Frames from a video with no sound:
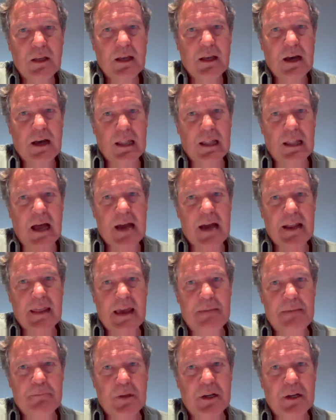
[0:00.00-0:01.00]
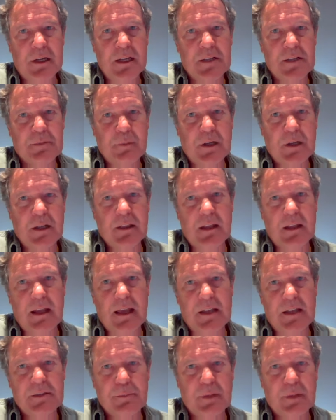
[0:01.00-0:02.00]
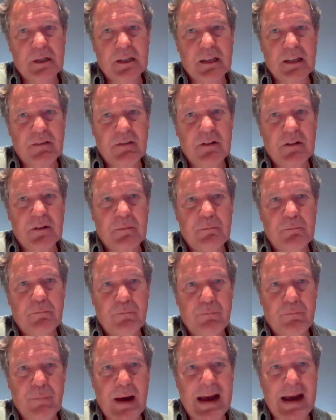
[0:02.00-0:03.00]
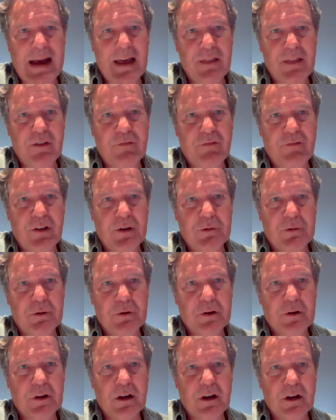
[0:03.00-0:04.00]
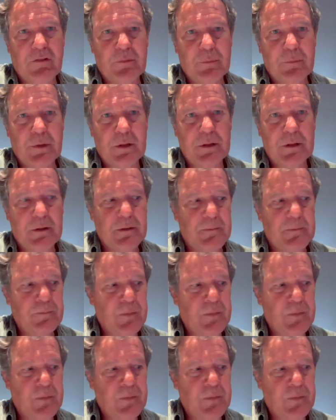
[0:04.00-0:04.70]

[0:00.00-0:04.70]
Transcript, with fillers: A lot of that money is money that has been given by the federal government,